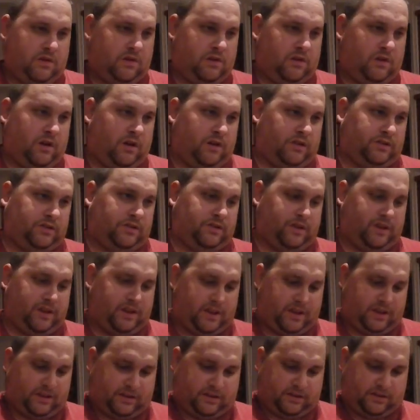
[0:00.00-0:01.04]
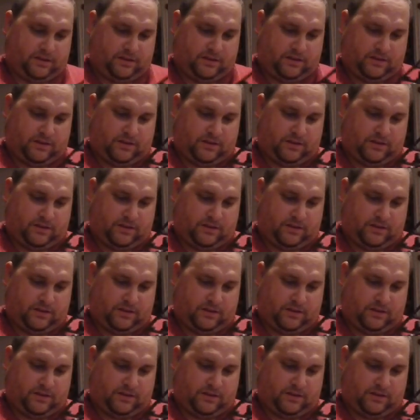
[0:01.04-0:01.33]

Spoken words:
You also get